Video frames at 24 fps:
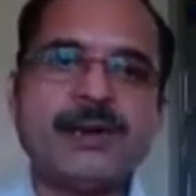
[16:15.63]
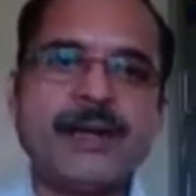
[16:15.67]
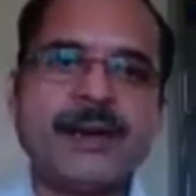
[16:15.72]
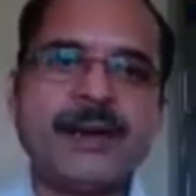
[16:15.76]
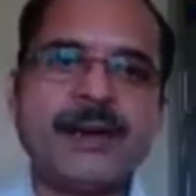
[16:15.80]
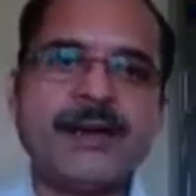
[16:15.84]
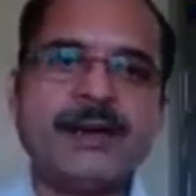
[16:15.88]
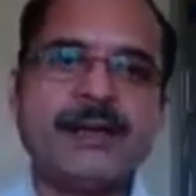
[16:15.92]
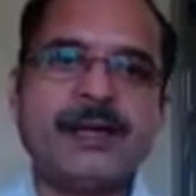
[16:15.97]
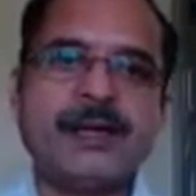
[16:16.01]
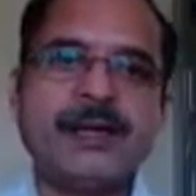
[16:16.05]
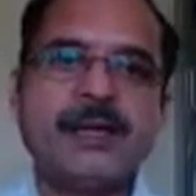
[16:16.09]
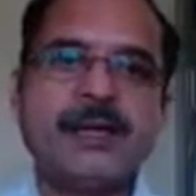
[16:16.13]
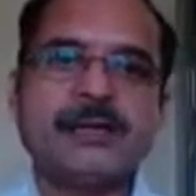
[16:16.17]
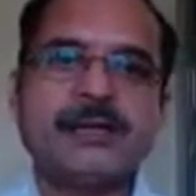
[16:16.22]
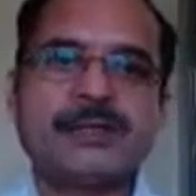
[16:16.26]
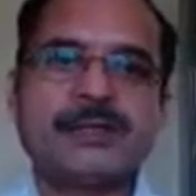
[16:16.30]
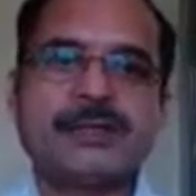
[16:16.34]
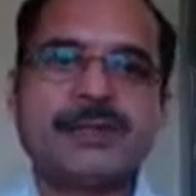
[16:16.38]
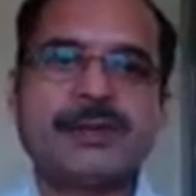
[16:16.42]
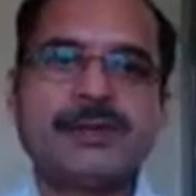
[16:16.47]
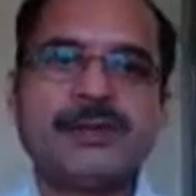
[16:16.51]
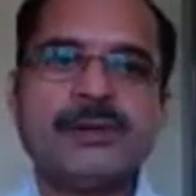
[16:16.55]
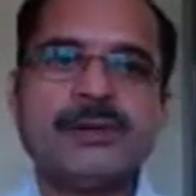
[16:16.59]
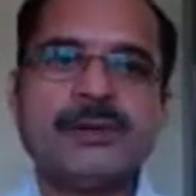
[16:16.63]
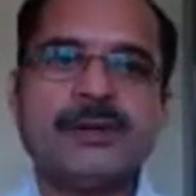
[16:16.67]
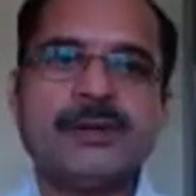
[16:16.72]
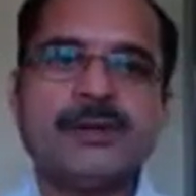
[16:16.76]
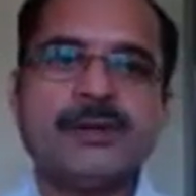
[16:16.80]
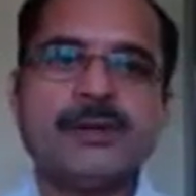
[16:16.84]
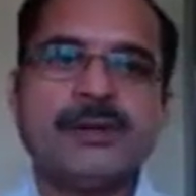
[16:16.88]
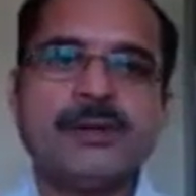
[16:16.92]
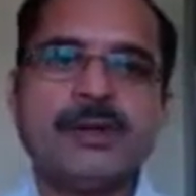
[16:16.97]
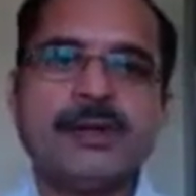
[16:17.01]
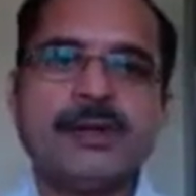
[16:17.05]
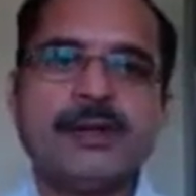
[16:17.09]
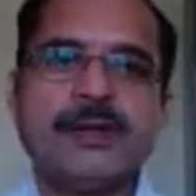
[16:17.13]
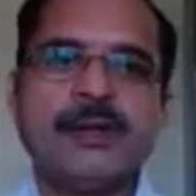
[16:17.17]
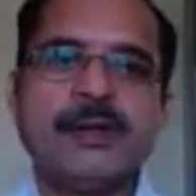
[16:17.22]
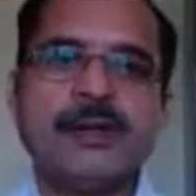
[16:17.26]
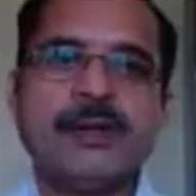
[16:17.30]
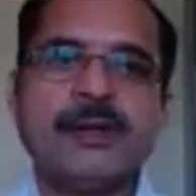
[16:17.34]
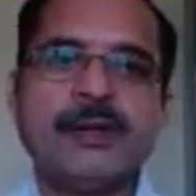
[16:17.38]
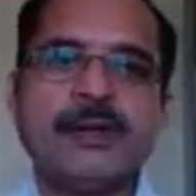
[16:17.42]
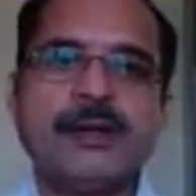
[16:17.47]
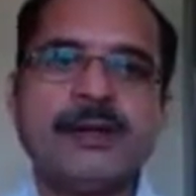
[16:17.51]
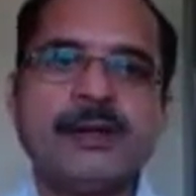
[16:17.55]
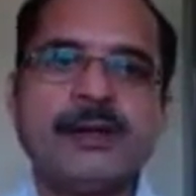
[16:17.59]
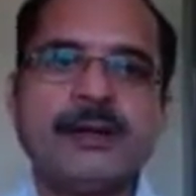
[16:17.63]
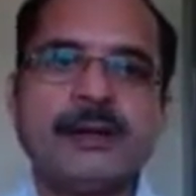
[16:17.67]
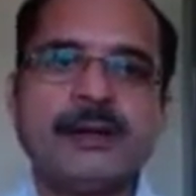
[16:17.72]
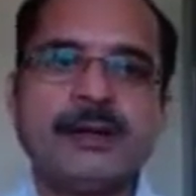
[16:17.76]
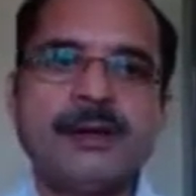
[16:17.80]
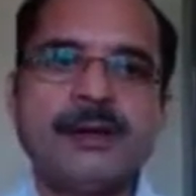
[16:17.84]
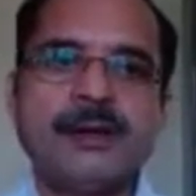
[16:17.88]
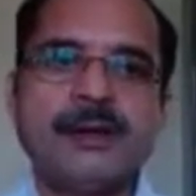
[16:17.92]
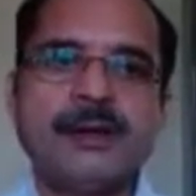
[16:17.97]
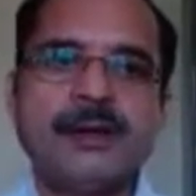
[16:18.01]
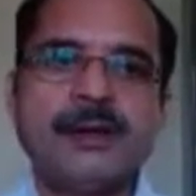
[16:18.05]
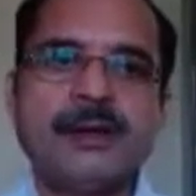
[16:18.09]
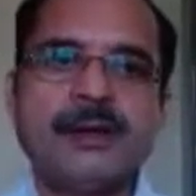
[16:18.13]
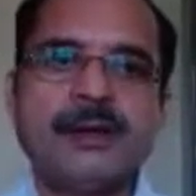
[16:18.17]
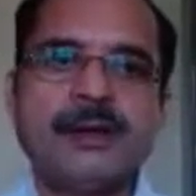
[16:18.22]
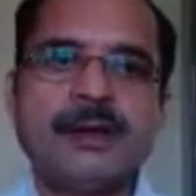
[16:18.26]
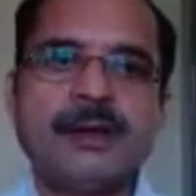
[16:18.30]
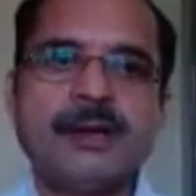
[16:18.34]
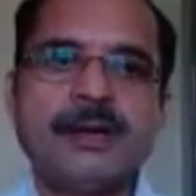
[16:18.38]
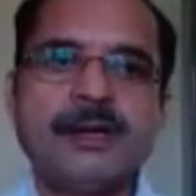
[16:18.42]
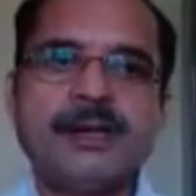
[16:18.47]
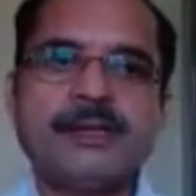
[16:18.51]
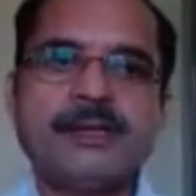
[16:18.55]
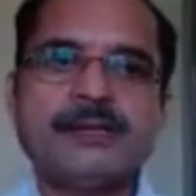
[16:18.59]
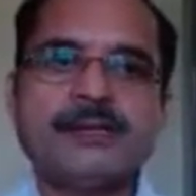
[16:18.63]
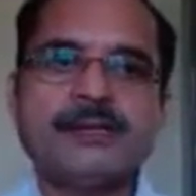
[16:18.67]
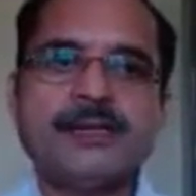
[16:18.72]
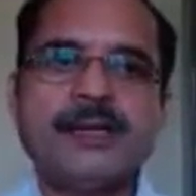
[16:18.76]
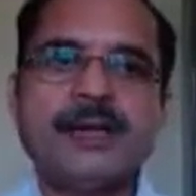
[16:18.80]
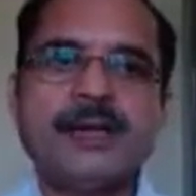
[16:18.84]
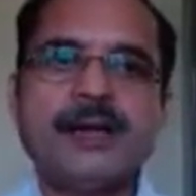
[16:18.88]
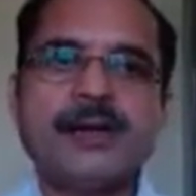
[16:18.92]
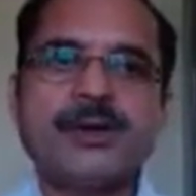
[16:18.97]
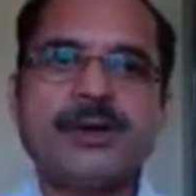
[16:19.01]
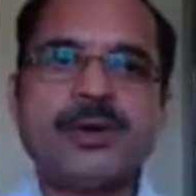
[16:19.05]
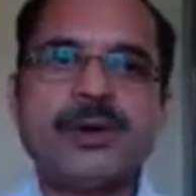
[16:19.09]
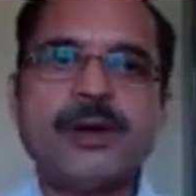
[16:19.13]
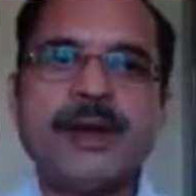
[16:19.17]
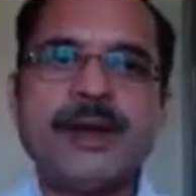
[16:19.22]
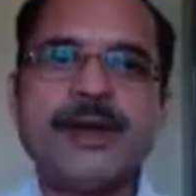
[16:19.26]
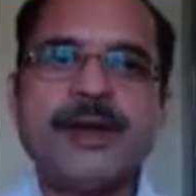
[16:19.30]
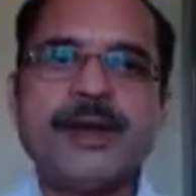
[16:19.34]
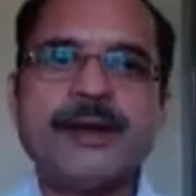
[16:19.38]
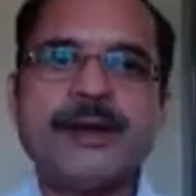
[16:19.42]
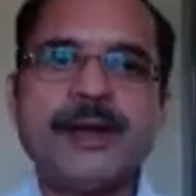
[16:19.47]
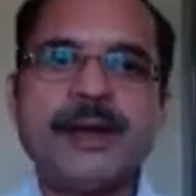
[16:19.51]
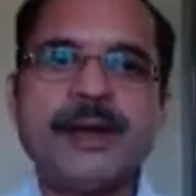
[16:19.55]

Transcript: it is electrolyte and skin interface, then electrolyte,